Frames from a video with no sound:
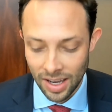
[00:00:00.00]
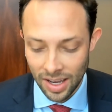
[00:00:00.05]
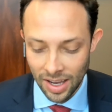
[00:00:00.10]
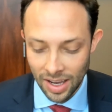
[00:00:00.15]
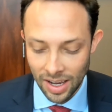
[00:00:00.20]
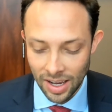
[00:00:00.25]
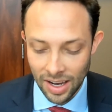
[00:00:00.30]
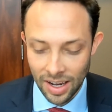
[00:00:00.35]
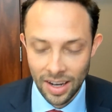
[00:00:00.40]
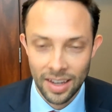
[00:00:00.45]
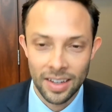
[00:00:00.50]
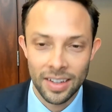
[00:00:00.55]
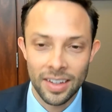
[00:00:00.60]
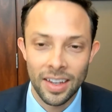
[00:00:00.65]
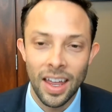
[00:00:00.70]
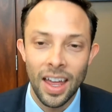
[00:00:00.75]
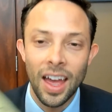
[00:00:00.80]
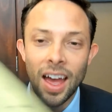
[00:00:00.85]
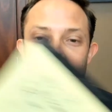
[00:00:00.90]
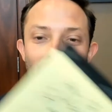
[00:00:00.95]
is
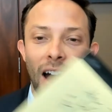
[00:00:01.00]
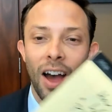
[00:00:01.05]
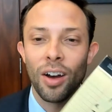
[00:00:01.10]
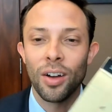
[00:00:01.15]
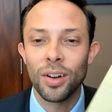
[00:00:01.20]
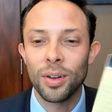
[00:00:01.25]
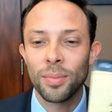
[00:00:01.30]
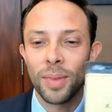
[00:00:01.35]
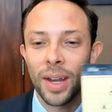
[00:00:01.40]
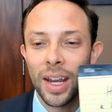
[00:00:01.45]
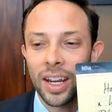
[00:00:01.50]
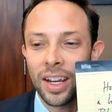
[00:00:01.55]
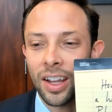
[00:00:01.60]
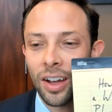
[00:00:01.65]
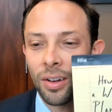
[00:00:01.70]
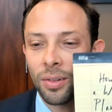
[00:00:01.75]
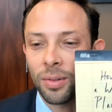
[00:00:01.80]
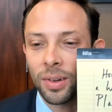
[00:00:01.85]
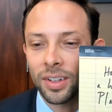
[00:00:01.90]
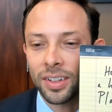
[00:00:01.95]
how to make a
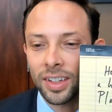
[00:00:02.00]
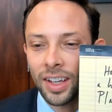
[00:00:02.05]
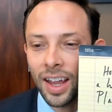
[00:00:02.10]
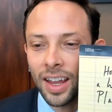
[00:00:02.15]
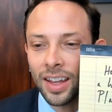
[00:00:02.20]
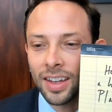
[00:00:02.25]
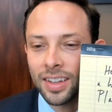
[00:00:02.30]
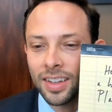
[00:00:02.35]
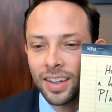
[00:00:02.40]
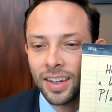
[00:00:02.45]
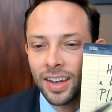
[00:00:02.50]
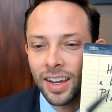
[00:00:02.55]
Wisconsin